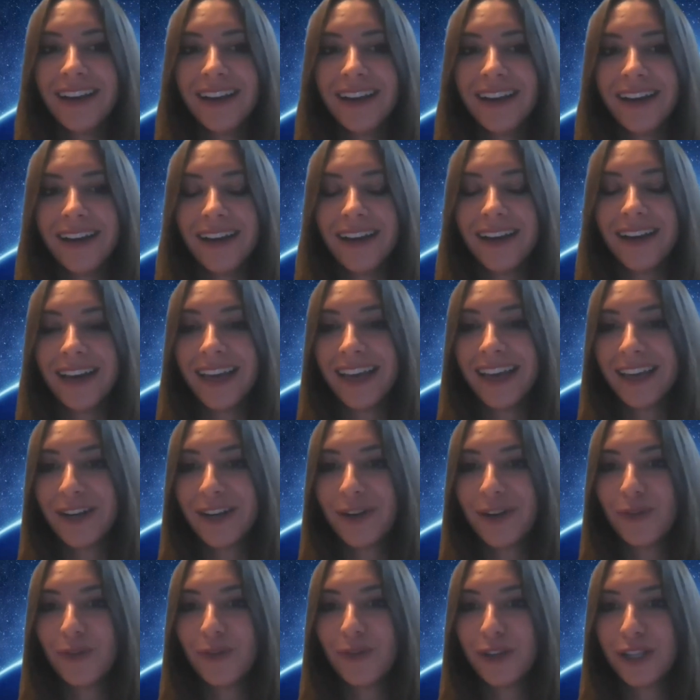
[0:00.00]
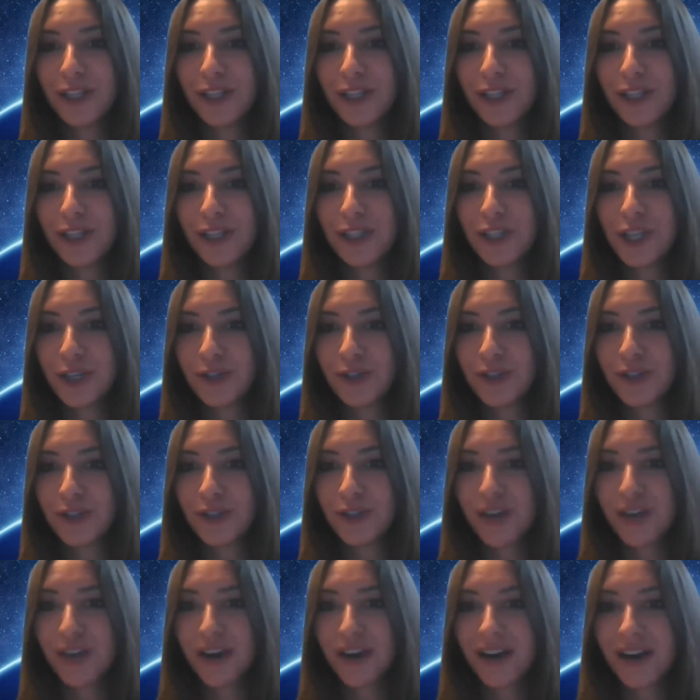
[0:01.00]
Uh, and it really
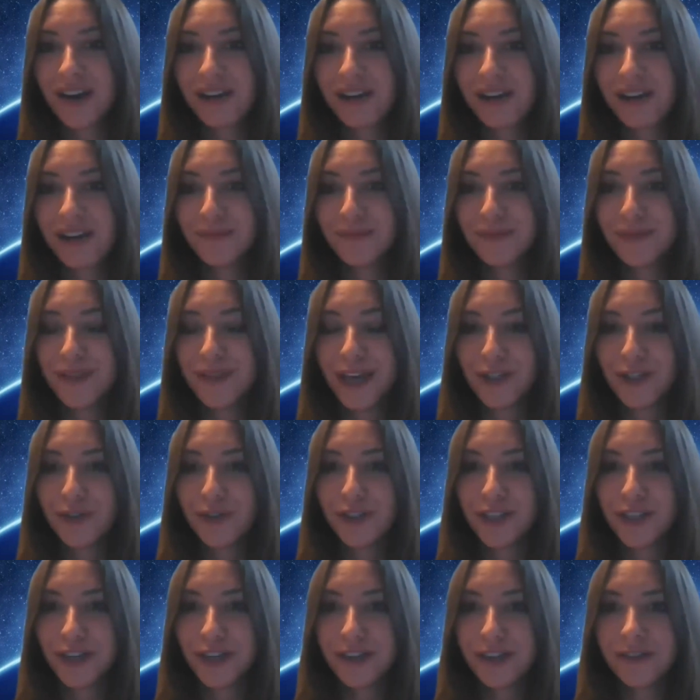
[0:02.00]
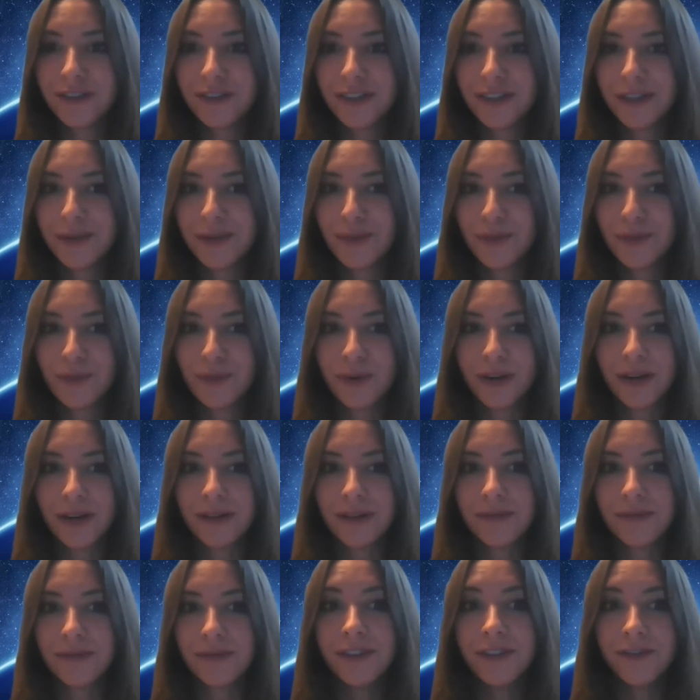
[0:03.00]
changed that that trajectory
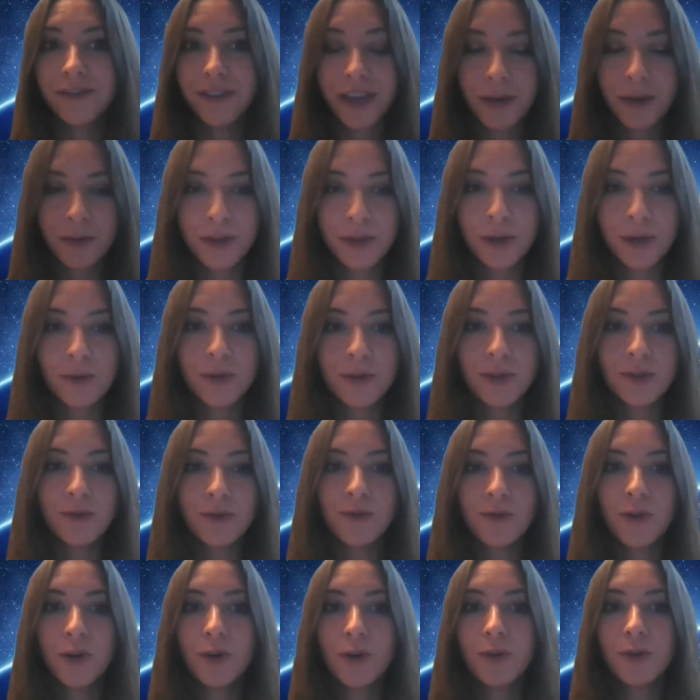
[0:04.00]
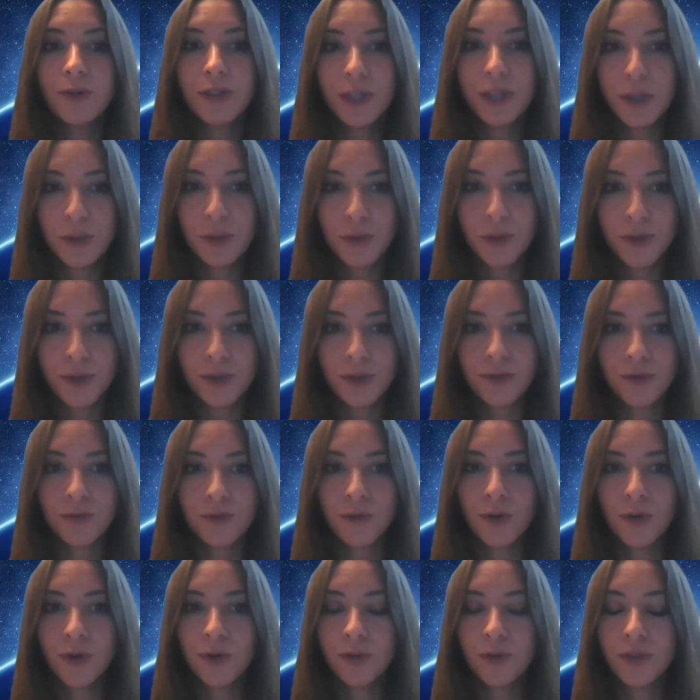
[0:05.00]
where the family was enrolled, he was
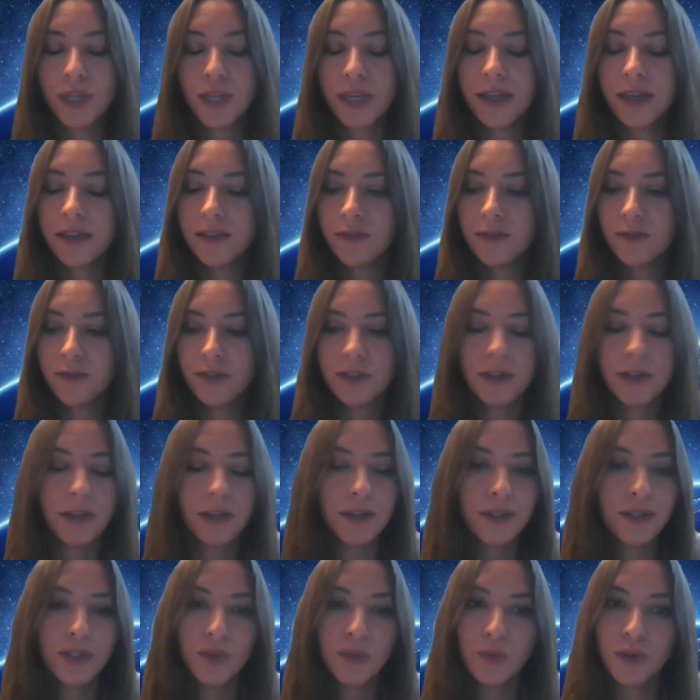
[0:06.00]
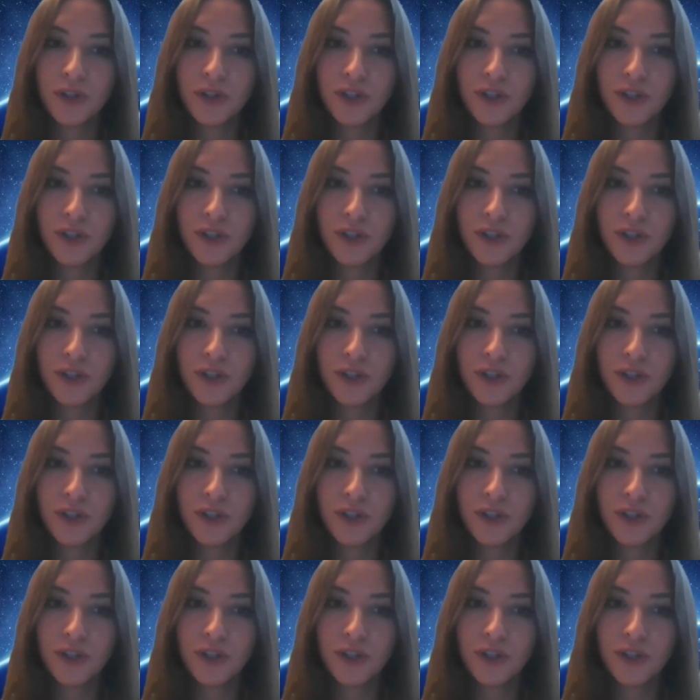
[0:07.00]
enrolled, and the results were